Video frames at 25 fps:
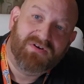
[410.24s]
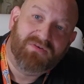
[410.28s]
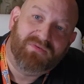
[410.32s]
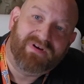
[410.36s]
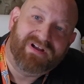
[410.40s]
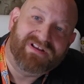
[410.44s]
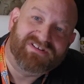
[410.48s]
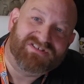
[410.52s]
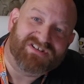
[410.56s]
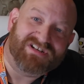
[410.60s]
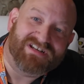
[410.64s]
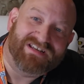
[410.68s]

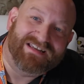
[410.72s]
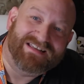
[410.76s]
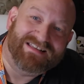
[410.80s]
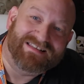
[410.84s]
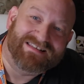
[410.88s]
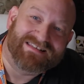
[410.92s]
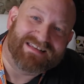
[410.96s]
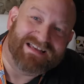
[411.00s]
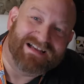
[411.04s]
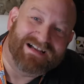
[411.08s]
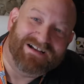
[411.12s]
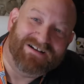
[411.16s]
which
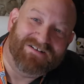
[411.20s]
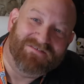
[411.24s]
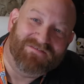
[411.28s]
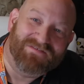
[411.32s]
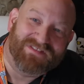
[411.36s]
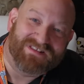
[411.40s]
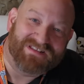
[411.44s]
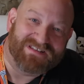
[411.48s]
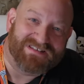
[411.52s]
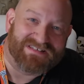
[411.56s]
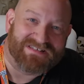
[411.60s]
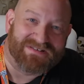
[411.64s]
is
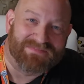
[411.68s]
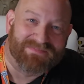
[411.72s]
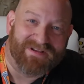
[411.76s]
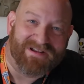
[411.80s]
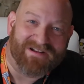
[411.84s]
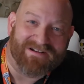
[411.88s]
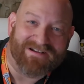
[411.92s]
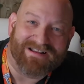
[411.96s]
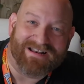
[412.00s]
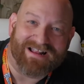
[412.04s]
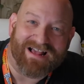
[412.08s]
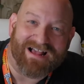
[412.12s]
of the
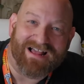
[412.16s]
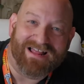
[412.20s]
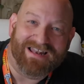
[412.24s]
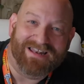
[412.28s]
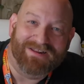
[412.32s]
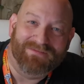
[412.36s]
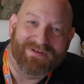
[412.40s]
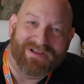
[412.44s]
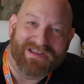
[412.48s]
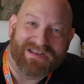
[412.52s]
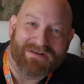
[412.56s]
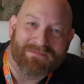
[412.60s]
Spirit
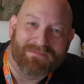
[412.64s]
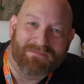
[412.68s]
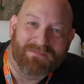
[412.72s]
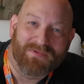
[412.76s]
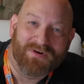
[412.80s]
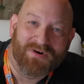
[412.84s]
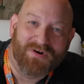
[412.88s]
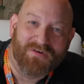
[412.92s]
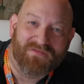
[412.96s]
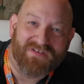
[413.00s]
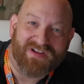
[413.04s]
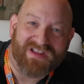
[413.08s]
Halloween
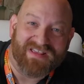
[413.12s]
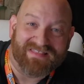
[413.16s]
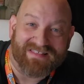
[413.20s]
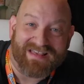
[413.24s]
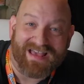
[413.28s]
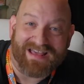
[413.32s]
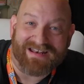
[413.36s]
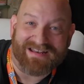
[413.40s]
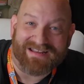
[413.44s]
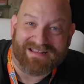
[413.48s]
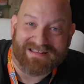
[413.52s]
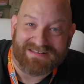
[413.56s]
movie.
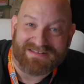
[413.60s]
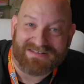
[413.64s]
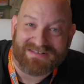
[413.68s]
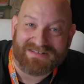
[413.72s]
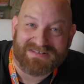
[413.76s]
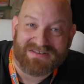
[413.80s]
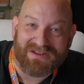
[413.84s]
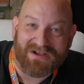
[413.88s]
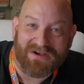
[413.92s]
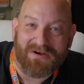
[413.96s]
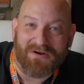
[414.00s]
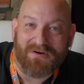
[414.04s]
That is
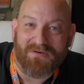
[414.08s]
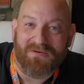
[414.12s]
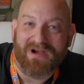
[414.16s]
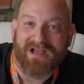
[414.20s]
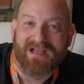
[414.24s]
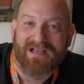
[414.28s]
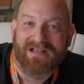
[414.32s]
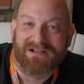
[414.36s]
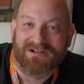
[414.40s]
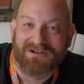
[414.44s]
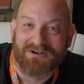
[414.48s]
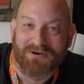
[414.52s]
so
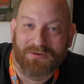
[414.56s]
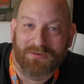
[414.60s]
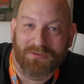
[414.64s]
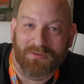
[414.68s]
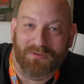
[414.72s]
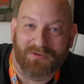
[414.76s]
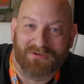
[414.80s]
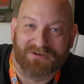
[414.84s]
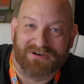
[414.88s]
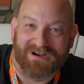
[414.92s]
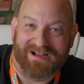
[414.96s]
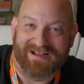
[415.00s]

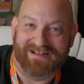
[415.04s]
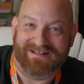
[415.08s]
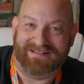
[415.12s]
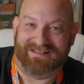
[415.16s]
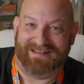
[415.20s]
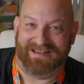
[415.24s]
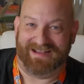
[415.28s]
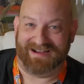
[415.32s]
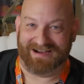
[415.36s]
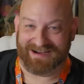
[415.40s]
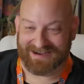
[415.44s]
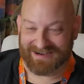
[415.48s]
cool right
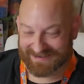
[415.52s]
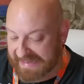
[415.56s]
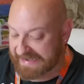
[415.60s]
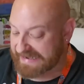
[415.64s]
there.